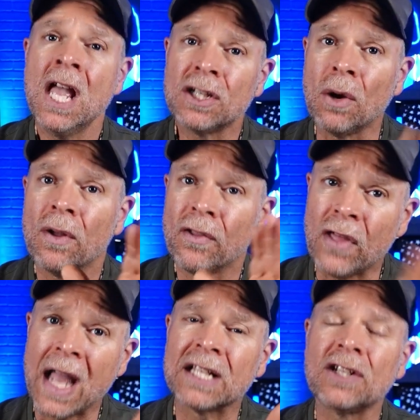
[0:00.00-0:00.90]
So
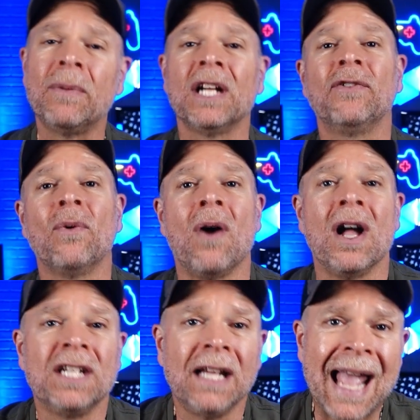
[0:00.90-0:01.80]
thanks so much for
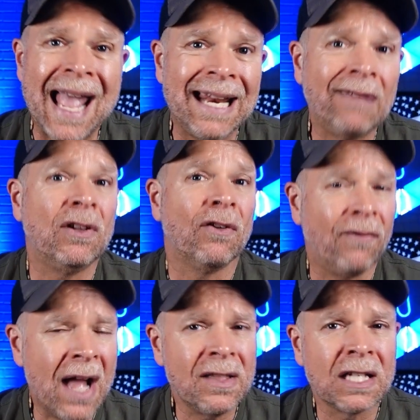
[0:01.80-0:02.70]
watching, and if you
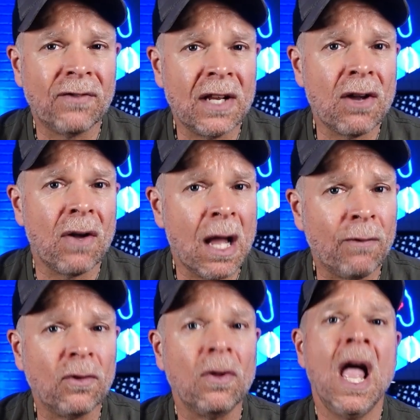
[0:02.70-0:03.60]
found this video
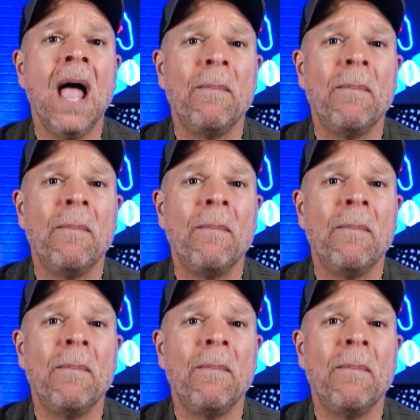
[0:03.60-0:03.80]
helpful,